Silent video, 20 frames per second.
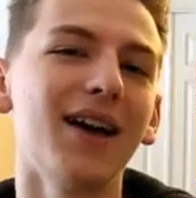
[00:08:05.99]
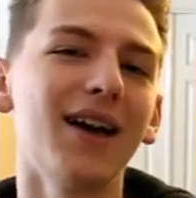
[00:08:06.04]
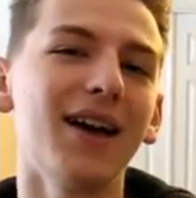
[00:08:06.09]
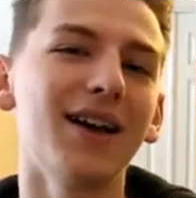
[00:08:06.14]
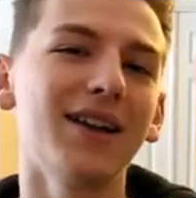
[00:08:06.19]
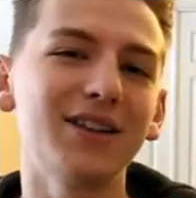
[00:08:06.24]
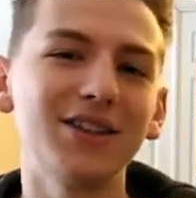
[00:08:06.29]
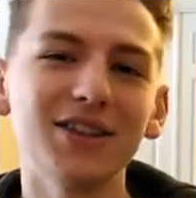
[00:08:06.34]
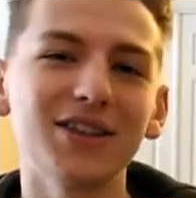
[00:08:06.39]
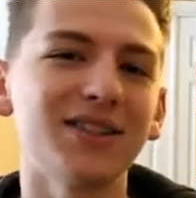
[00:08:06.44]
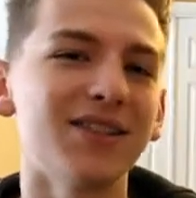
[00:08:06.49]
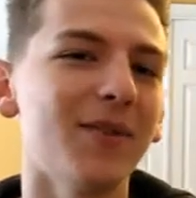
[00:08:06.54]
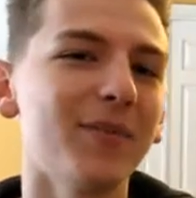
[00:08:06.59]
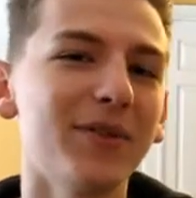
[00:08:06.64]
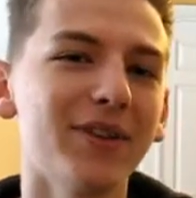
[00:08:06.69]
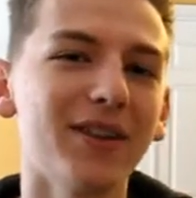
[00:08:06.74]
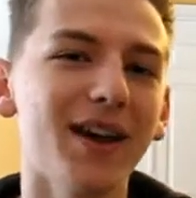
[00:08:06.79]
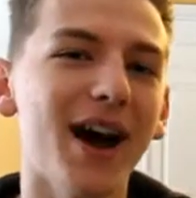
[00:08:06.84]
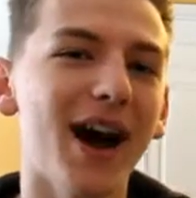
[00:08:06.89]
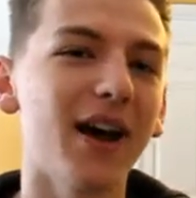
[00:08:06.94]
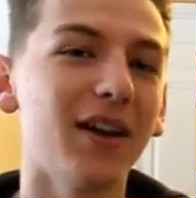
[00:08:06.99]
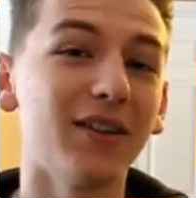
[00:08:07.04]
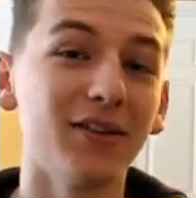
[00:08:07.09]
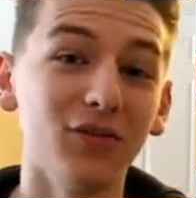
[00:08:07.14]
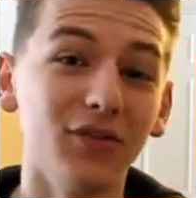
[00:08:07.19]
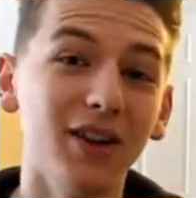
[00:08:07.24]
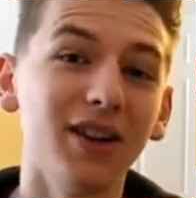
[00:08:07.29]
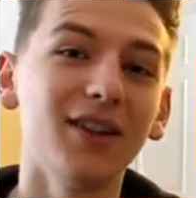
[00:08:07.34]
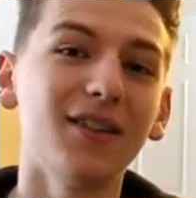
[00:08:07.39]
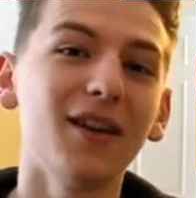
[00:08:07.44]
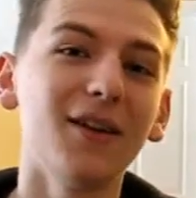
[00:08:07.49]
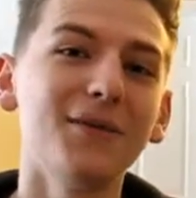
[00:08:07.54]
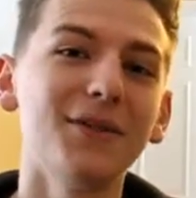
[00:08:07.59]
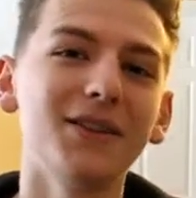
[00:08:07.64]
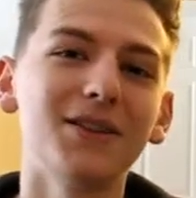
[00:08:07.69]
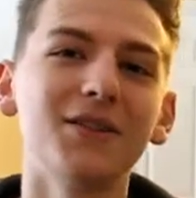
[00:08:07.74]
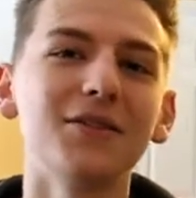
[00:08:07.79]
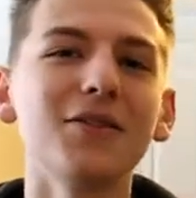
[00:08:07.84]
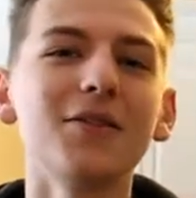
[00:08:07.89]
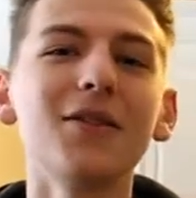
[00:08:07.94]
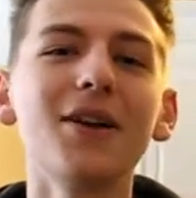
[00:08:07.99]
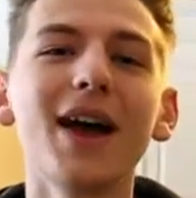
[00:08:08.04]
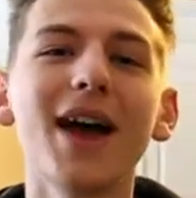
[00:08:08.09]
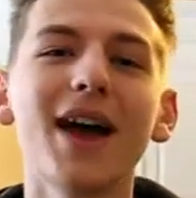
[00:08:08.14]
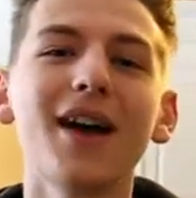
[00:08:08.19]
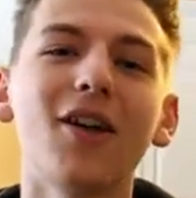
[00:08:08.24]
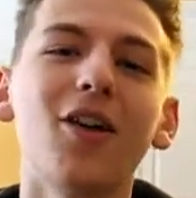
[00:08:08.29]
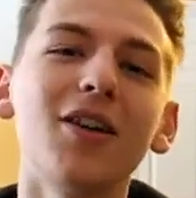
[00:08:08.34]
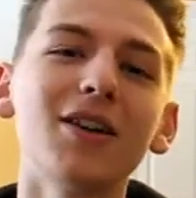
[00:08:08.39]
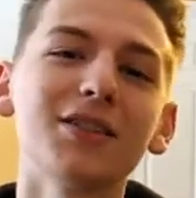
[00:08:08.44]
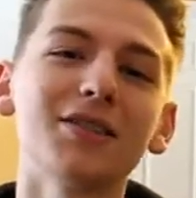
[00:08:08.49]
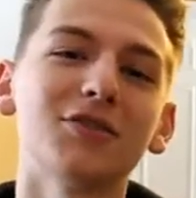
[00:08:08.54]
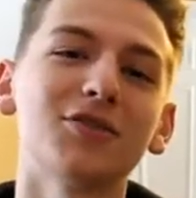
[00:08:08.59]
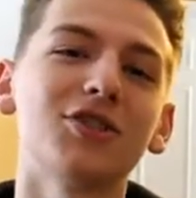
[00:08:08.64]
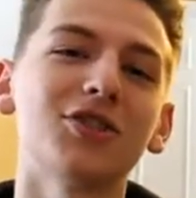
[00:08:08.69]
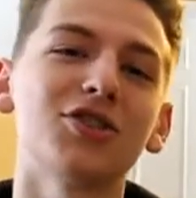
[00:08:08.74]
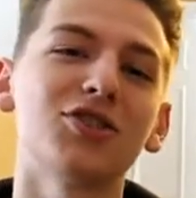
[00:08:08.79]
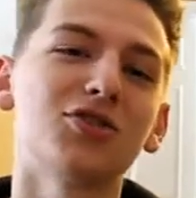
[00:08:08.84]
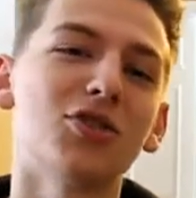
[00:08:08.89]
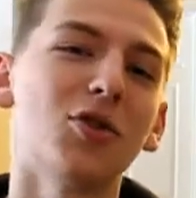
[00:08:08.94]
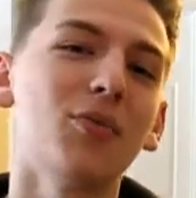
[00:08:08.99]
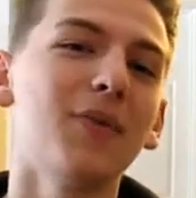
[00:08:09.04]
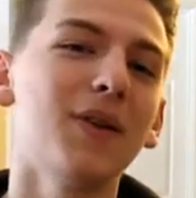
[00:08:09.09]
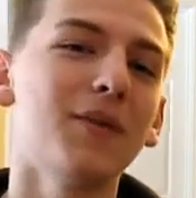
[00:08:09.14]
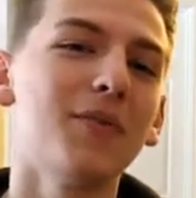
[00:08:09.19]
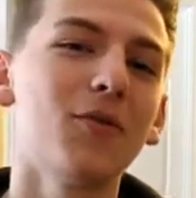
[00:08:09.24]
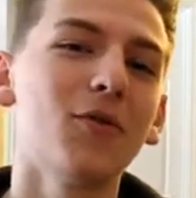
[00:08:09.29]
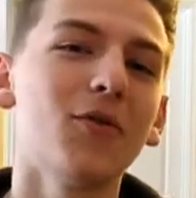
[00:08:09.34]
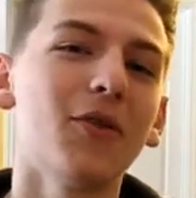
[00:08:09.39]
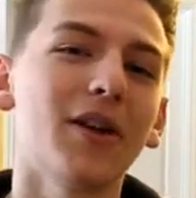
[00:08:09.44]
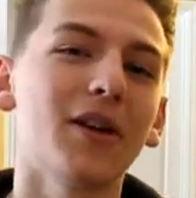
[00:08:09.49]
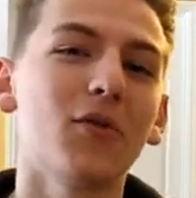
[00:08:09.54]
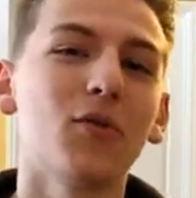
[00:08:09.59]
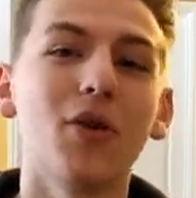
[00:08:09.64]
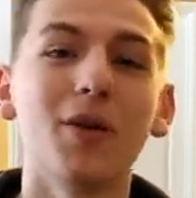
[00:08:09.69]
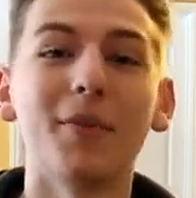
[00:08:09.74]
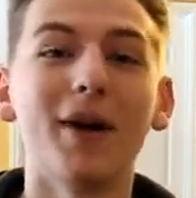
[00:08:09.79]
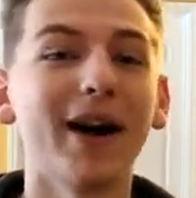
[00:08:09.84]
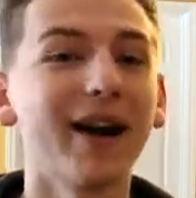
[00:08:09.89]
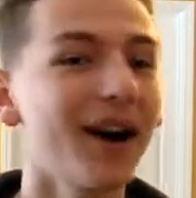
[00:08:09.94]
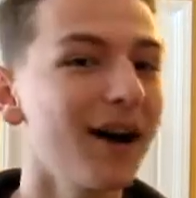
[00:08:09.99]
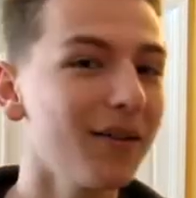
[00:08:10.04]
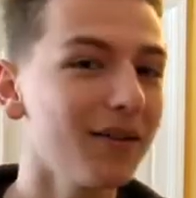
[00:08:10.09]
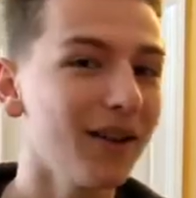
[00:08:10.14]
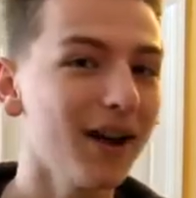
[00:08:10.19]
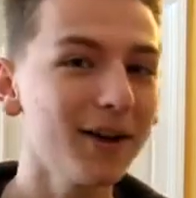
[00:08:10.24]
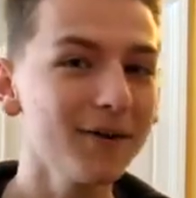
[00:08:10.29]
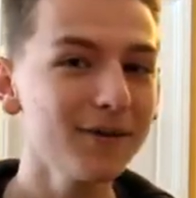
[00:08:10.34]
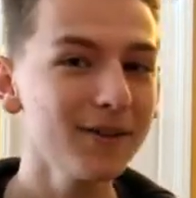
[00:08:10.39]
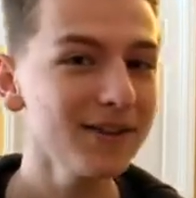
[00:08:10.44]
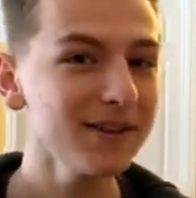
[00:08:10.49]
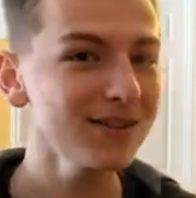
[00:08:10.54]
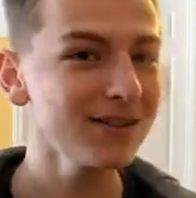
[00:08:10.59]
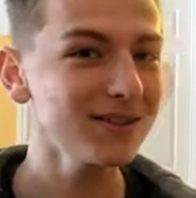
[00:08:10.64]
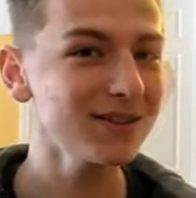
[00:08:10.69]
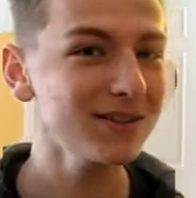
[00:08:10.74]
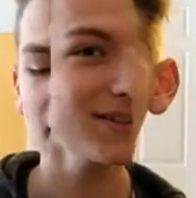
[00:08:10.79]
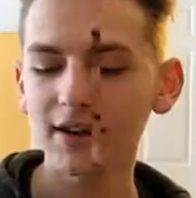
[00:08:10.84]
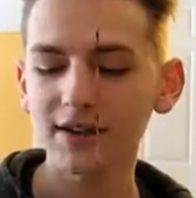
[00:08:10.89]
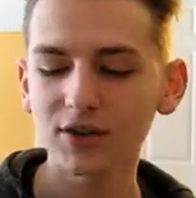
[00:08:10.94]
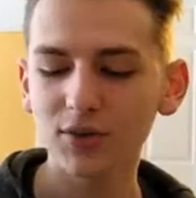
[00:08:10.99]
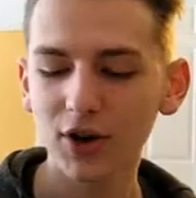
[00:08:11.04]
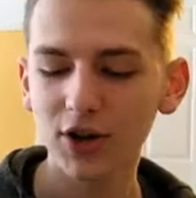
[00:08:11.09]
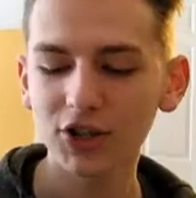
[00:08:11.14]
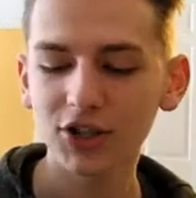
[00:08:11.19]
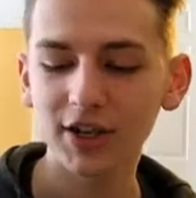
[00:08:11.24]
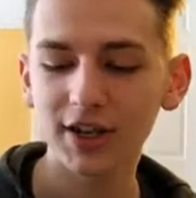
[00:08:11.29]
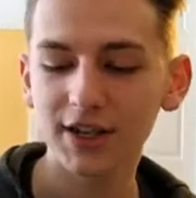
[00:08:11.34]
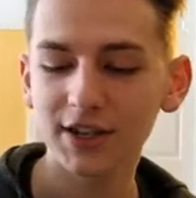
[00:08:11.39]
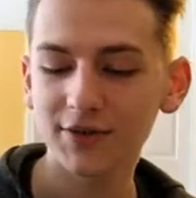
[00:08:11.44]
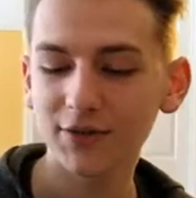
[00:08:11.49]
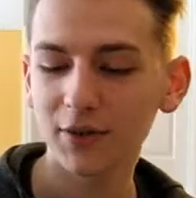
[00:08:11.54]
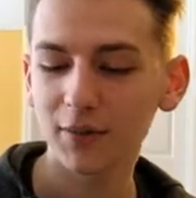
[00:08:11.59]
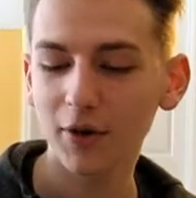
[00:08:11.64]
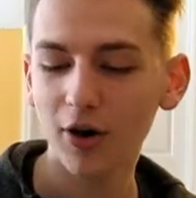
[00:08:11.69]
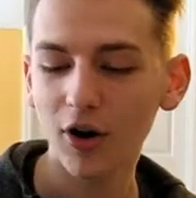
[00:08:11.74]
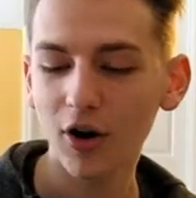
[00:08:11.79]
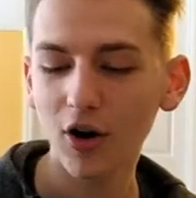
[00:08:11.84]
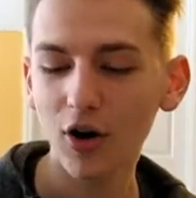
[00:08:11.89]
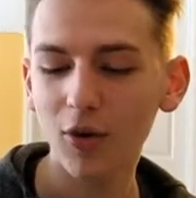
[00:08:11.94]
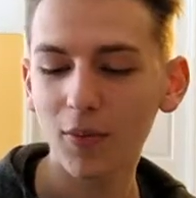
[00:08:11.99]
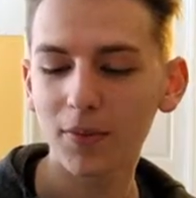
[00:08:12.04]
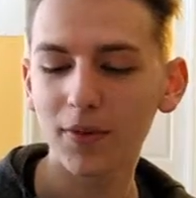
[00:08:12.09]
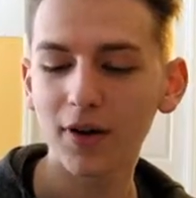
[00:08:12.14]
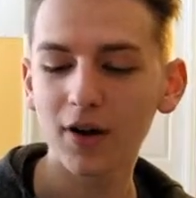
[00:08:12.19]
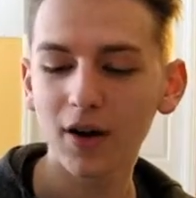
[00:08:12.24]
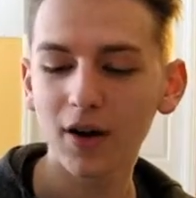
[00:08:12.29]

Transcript: it's just something that I'd really love to do, and also just show people like what my life is. Alright, next question is from Hope.